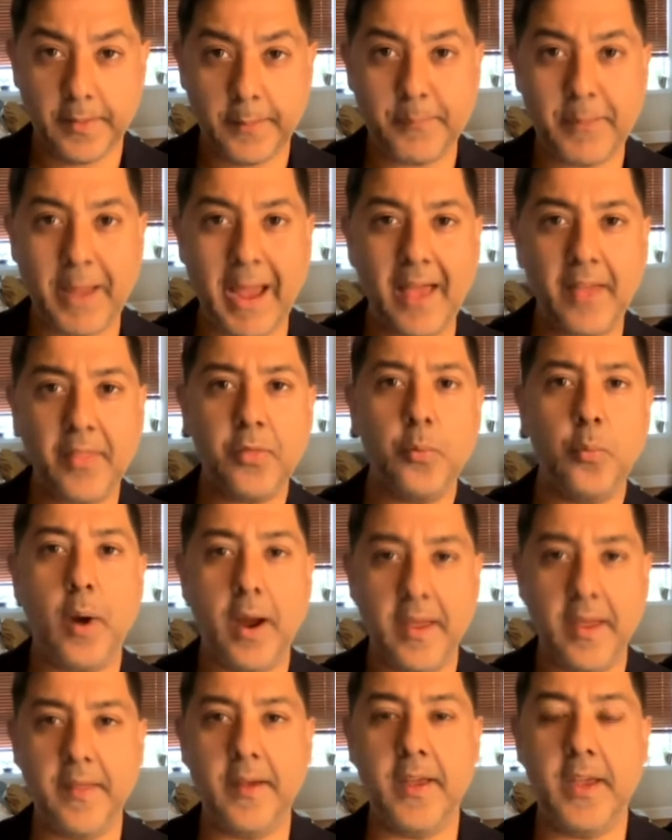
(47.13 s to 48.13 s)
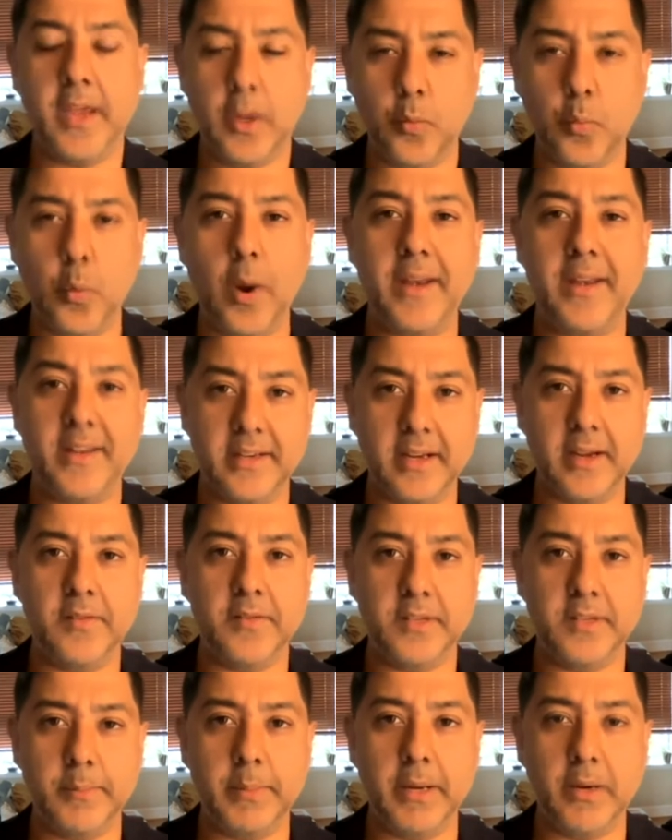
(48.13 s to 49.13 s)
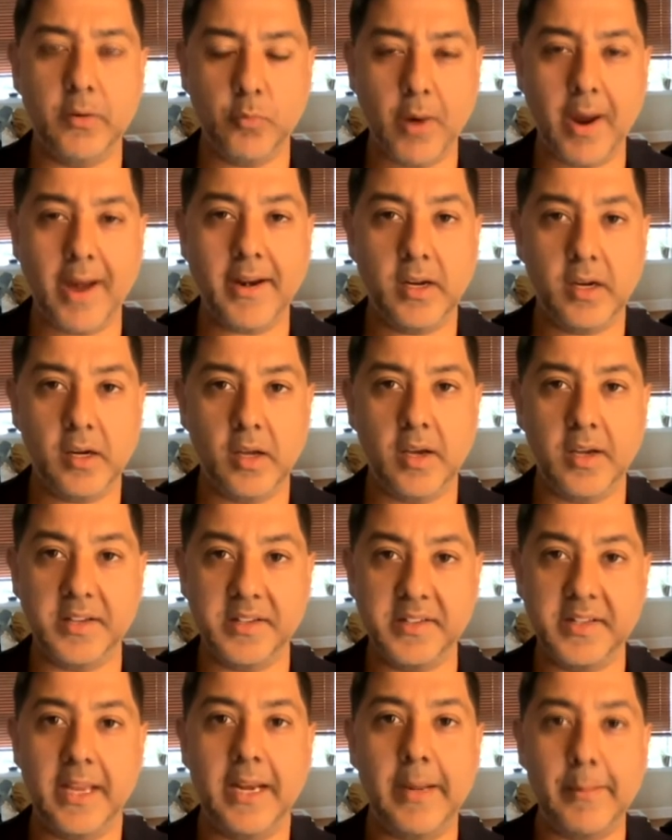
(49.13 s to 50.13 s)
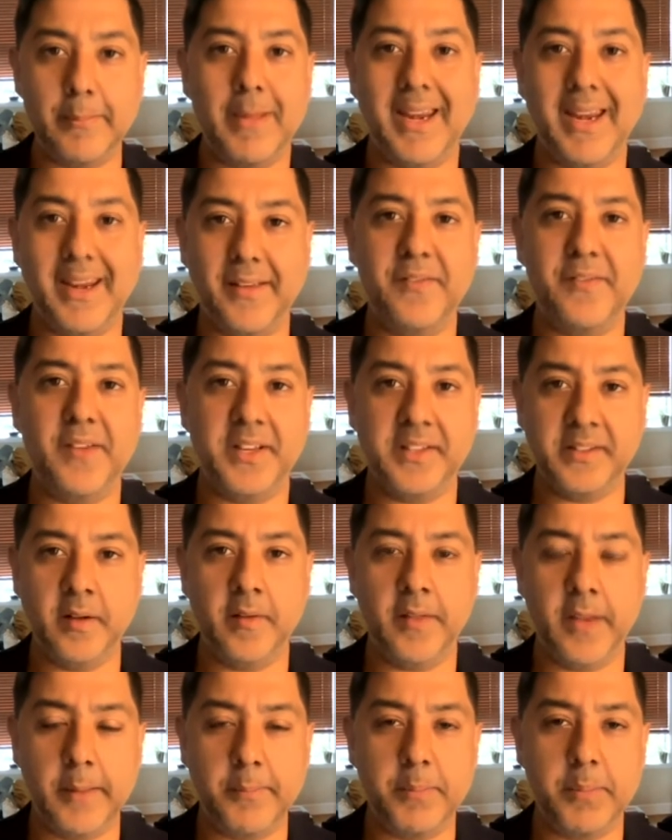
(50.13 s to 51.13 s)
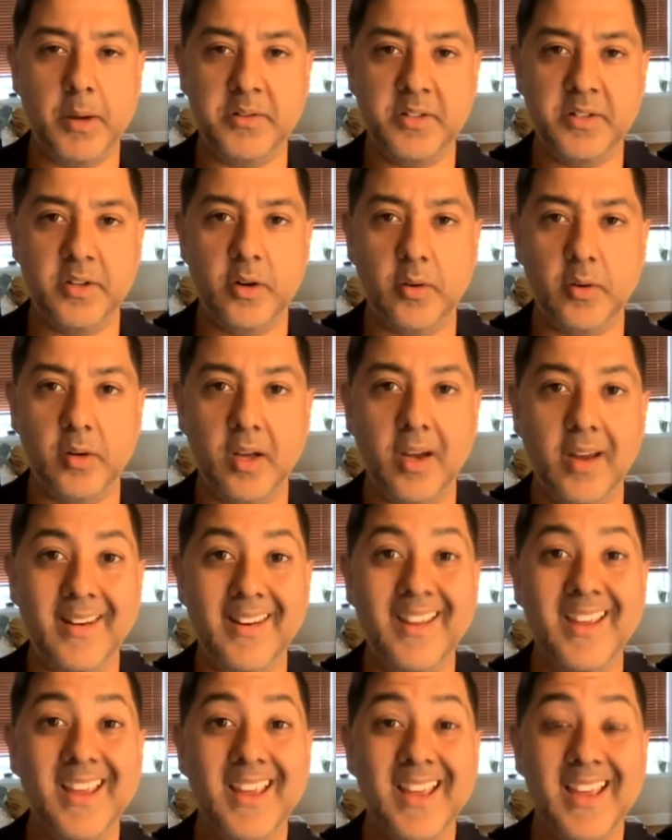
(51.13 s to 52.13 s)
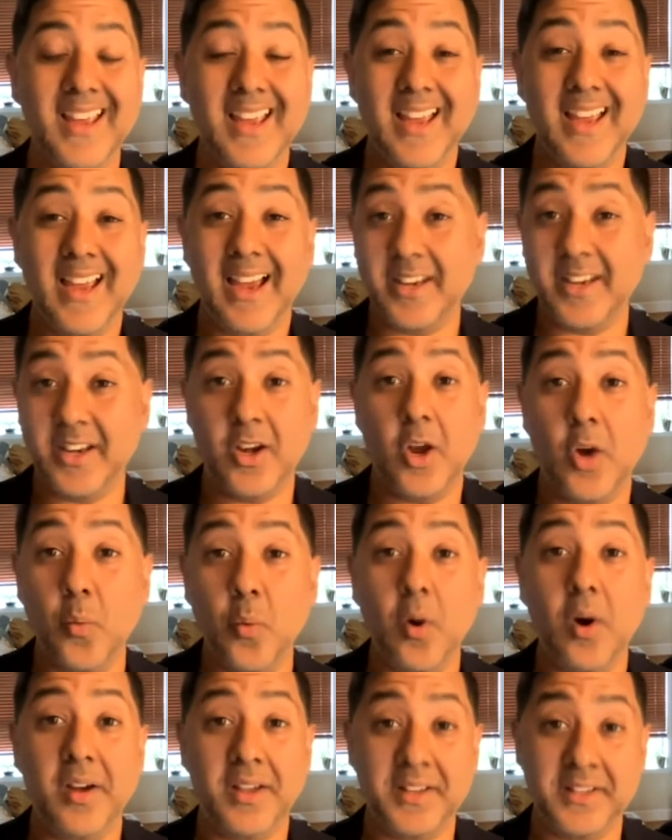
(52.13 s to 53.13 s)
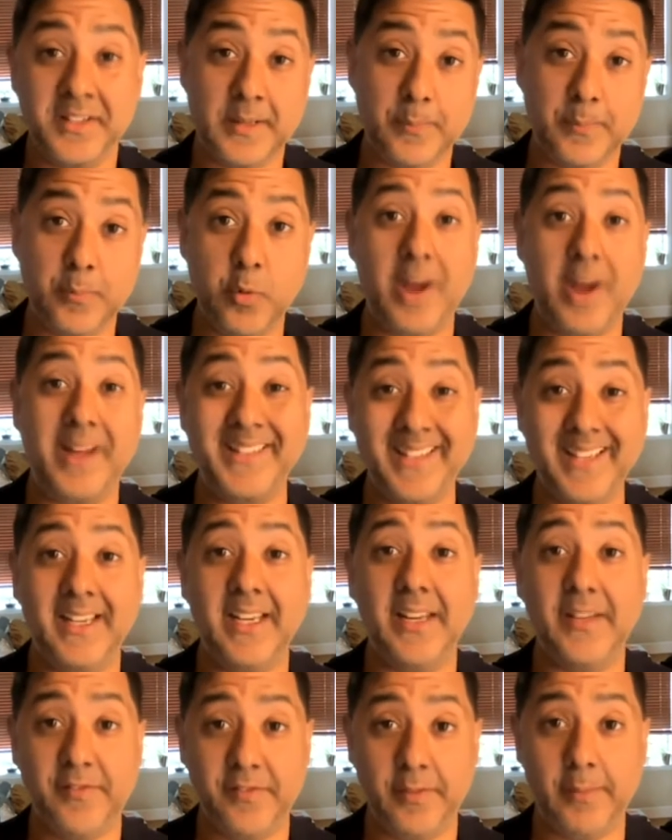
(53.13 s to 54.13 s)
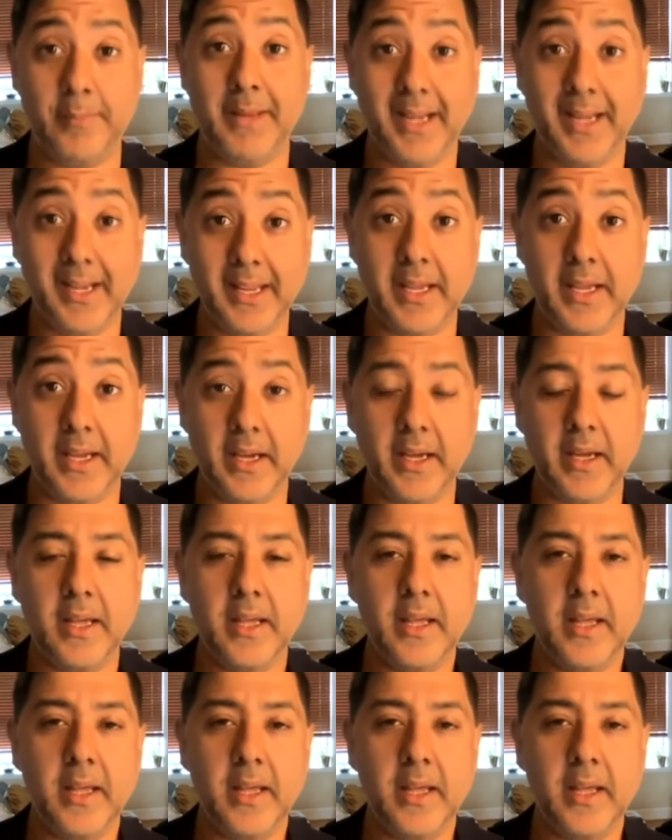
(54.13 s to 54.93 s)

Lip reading: pathway that he went down to being radicalised in a manifesto that he posted online. And you know what? It's depressingly familiar